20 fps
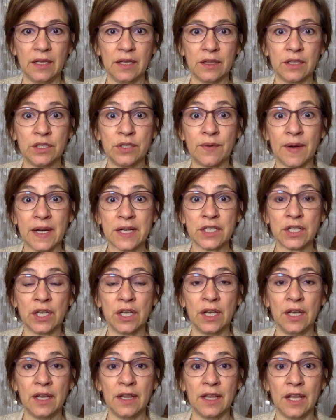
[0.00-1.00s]
the
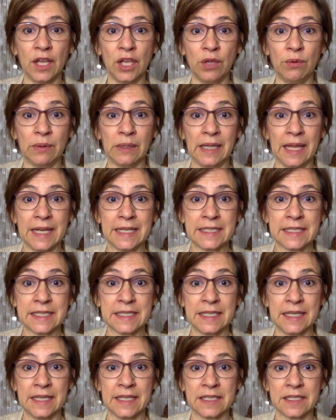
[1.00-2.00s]
direction that you would like to
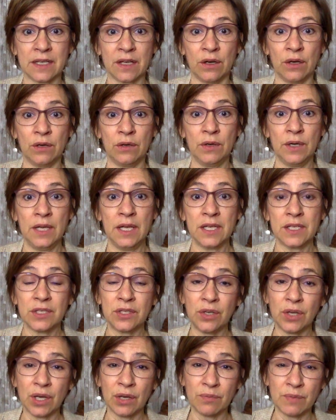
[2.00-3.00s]
see this go
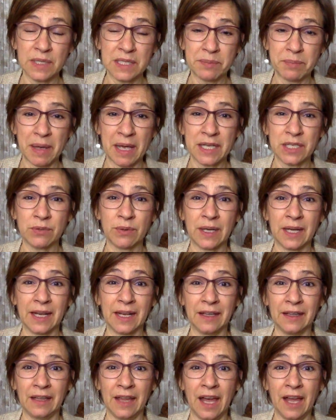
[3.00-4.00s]
so you can respond to it
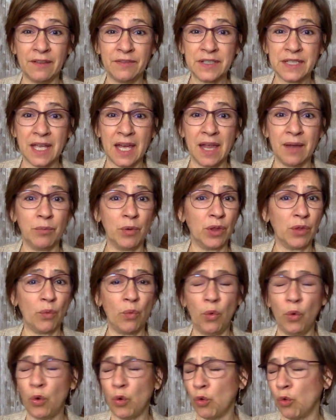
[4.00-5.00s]
in live time with
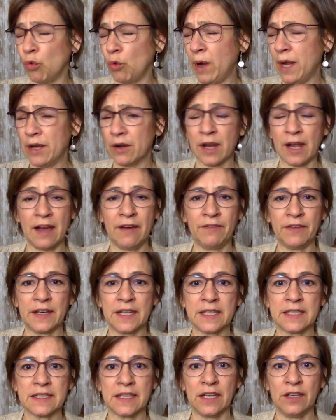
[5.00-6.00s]
greater
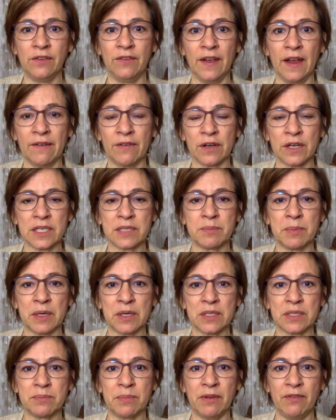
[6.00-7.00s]
confidence than you've ever
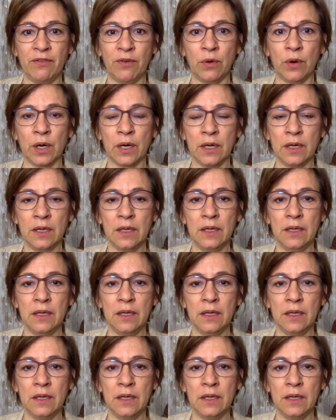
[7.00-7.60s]
experienced before.